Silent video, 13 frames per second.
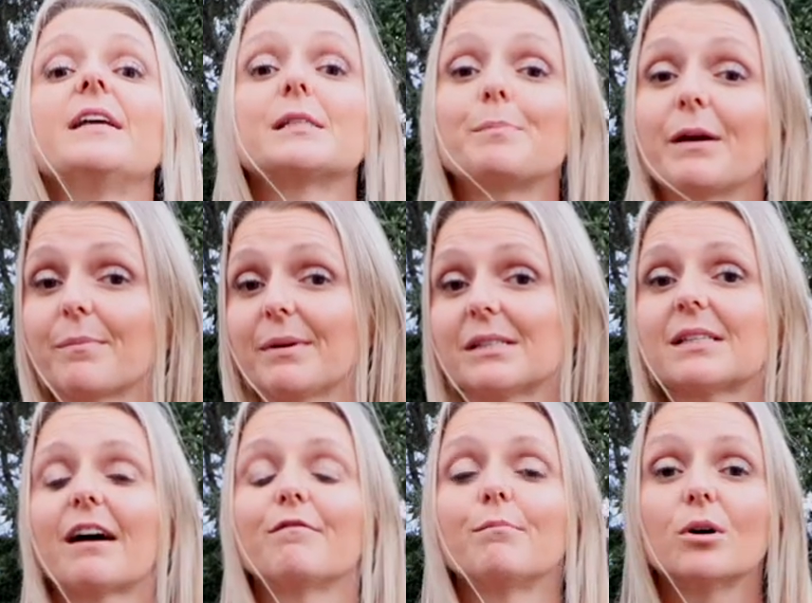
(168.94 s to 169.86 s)
These pigments
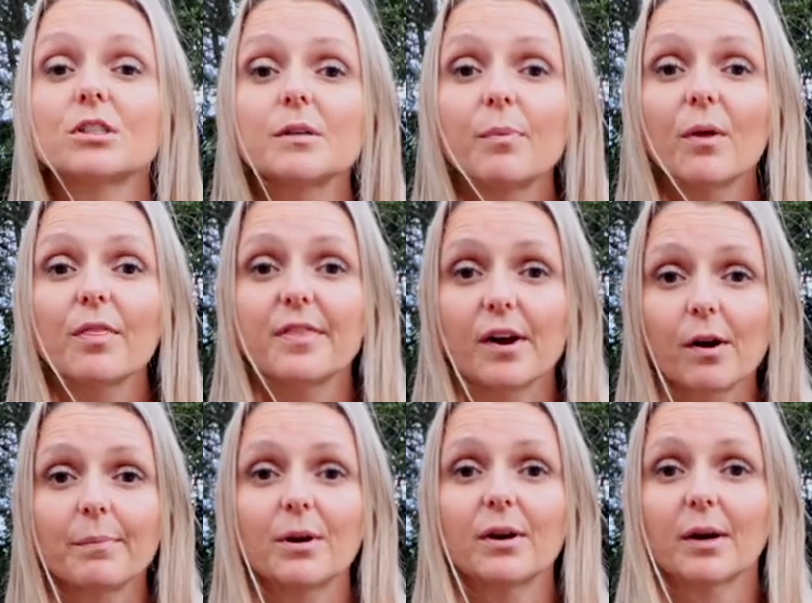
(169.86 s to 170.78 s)
have multiple
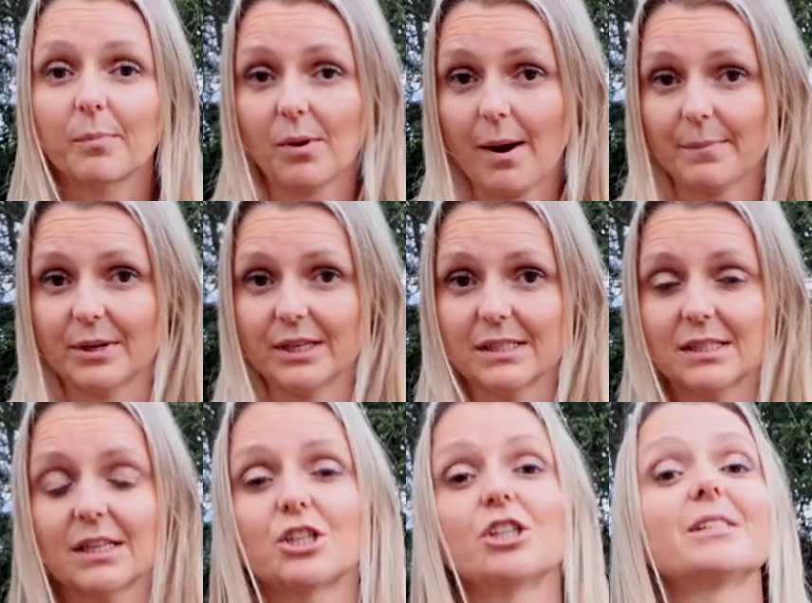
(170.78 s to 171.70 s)
therapeutic properties
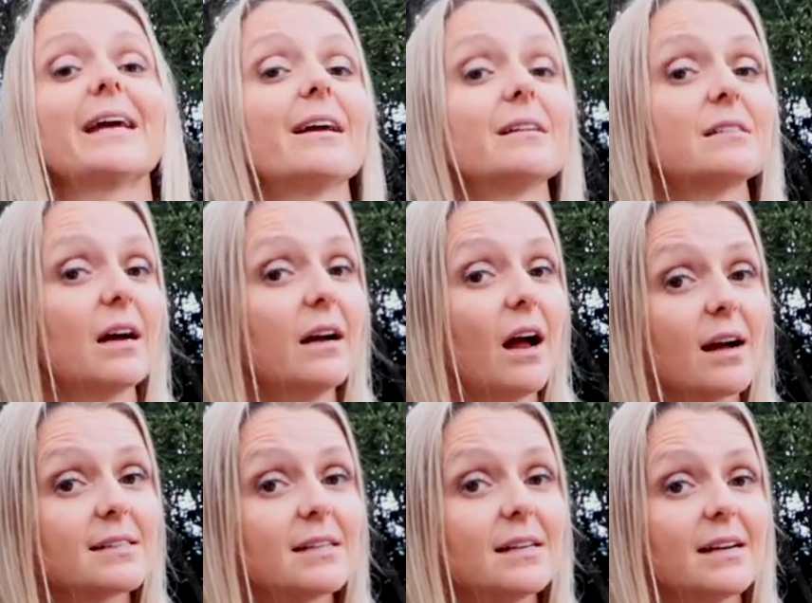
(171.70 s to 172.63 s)
such as
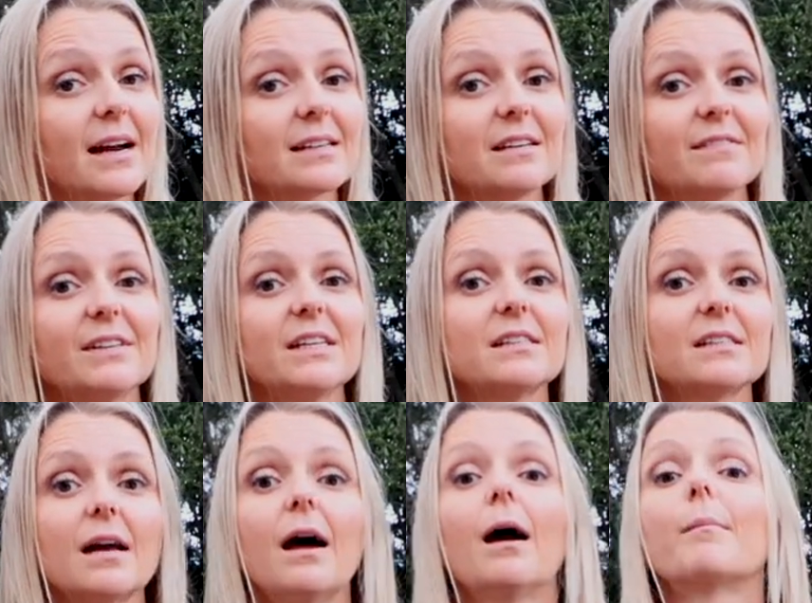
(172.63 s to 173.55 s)
antioxidant
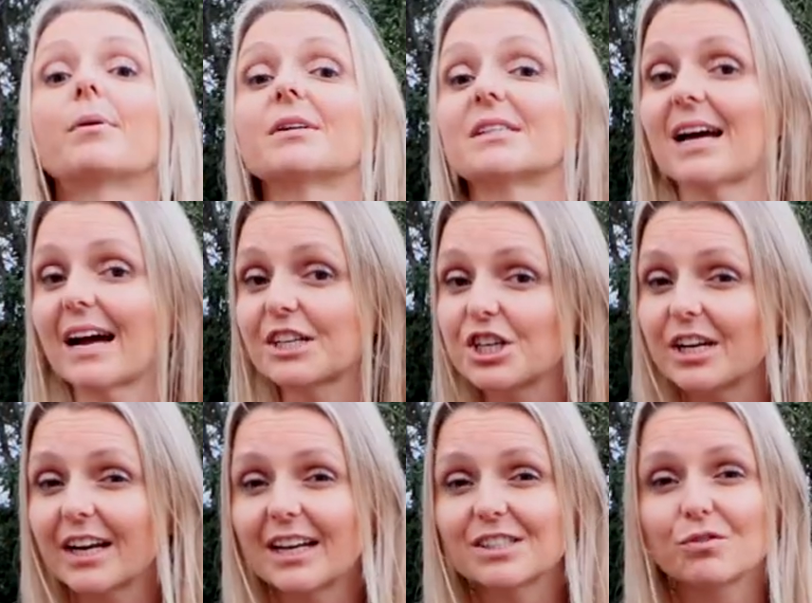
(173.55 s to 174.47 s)
activities, protection
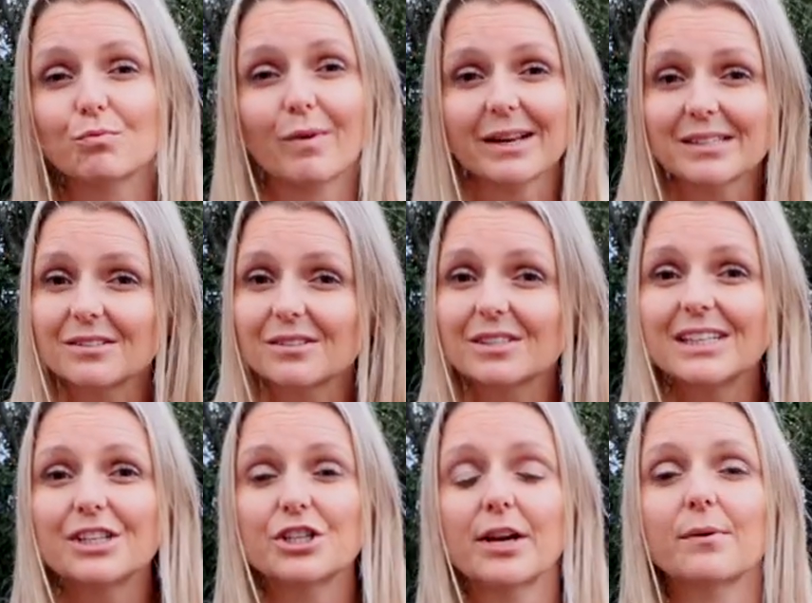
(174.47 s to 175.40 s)
against retinal
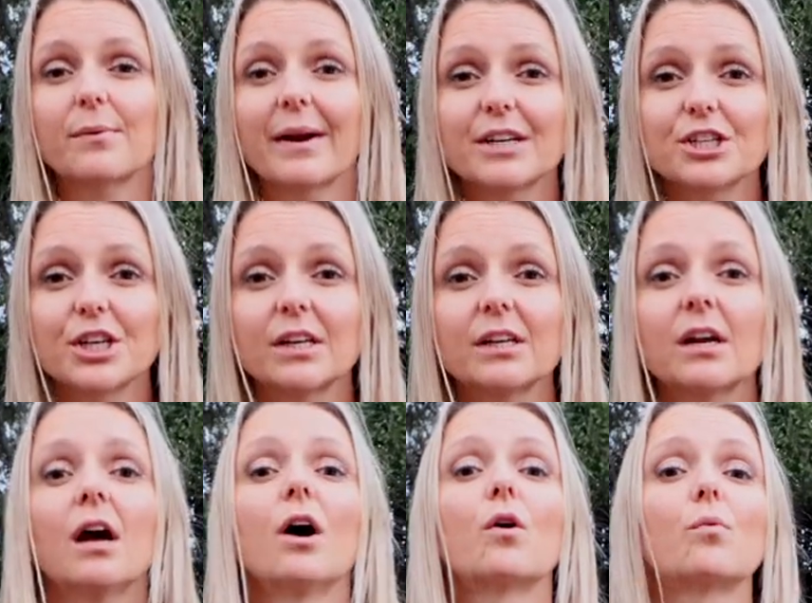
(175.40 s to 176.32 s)
degeneration,
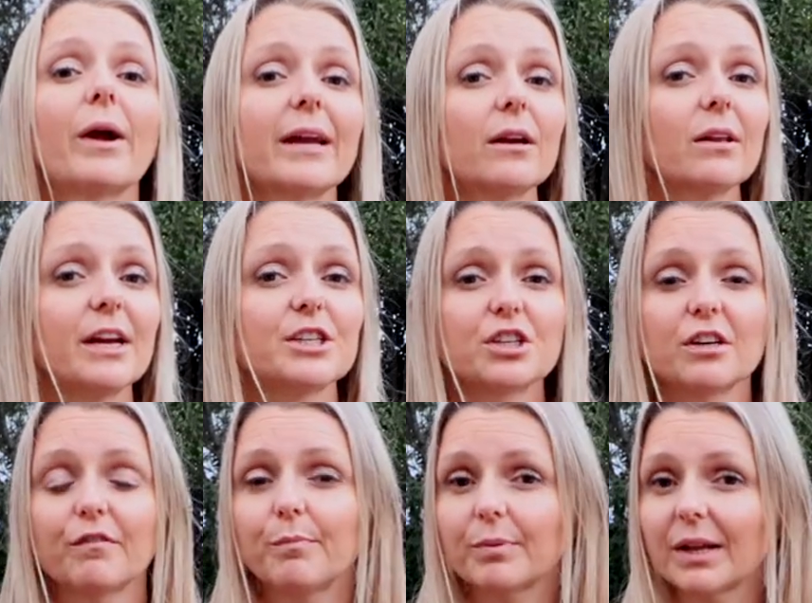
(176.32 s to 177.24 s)
regulation
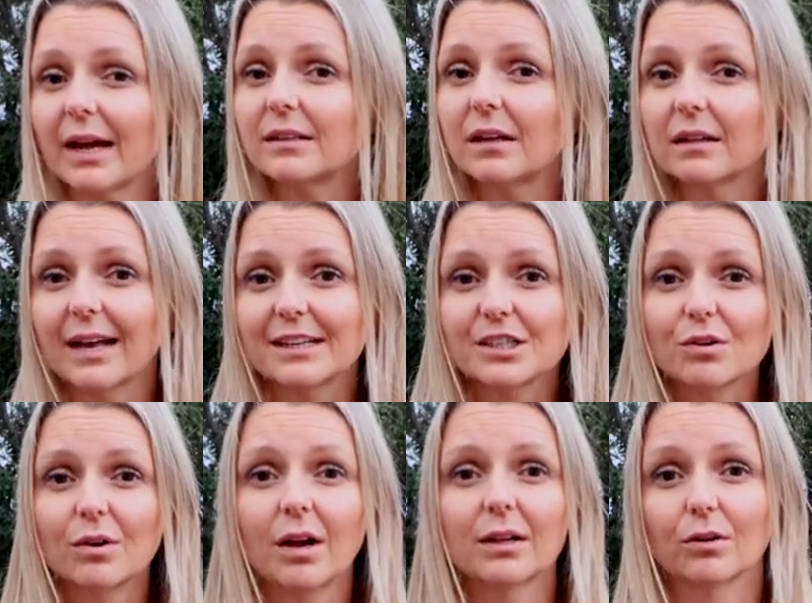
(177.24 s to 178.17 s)
of blood
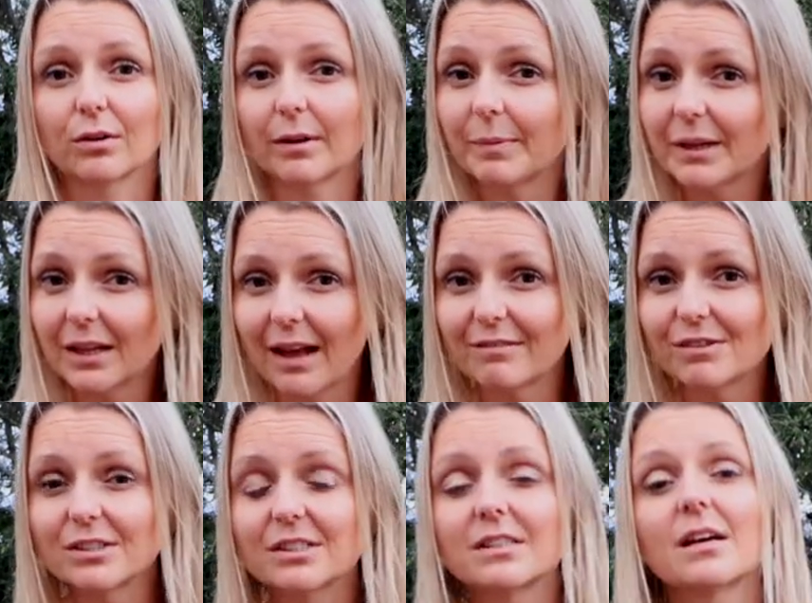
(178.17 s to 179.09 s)
cholesterol or lipid
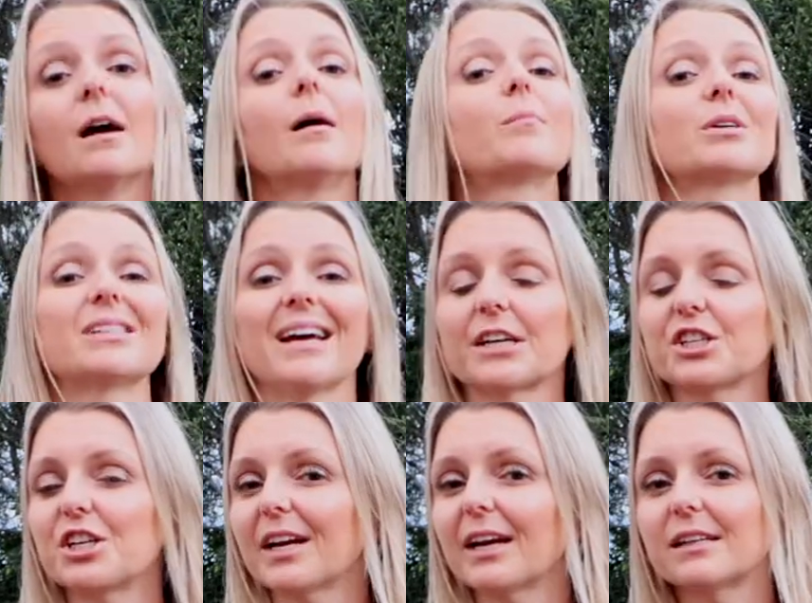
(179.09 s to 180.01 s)
levels,
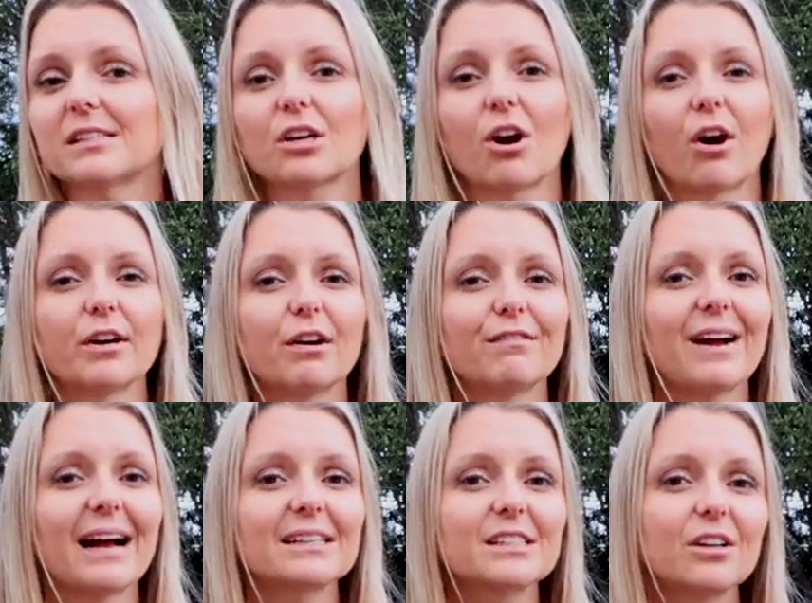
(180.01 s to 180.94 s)
protection against
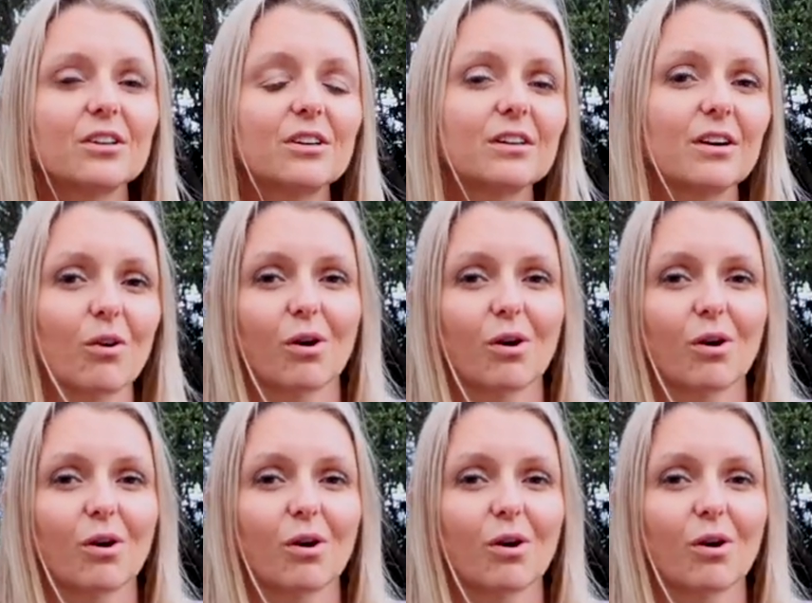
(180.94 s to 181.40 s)
cardiovascular